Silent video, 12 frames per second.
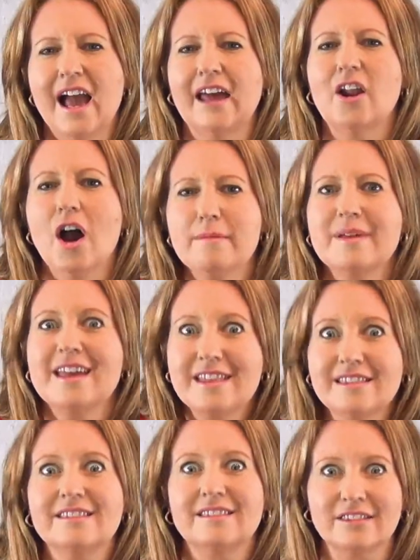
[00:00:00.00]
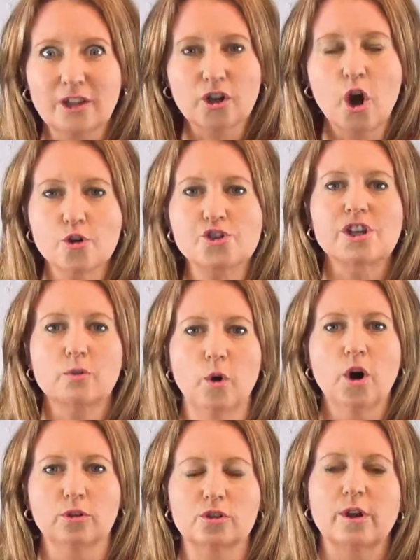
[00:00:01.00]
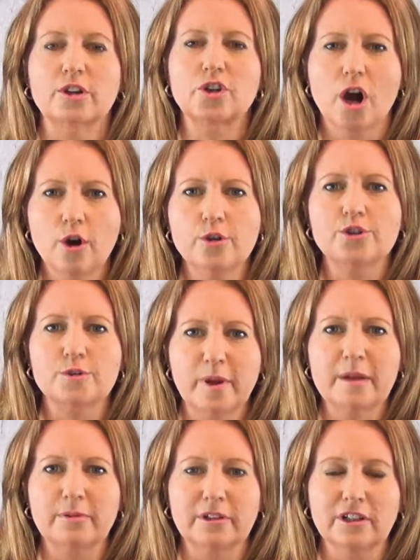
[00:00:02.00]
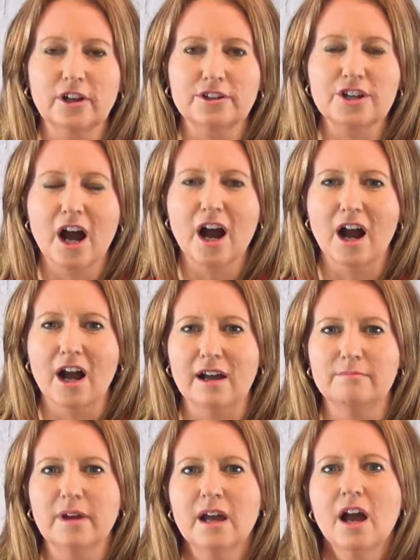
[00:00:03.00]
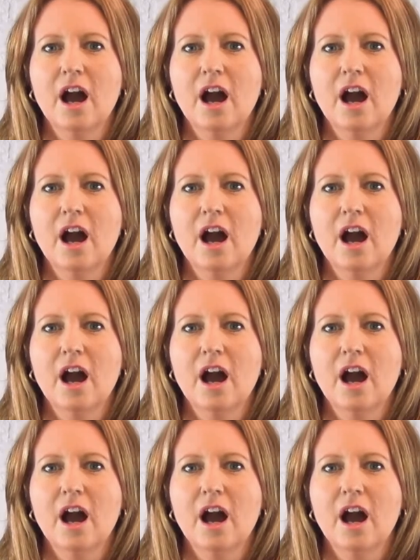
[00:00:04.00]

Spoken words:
And I'm in the coaching world, so I coach people a lot of time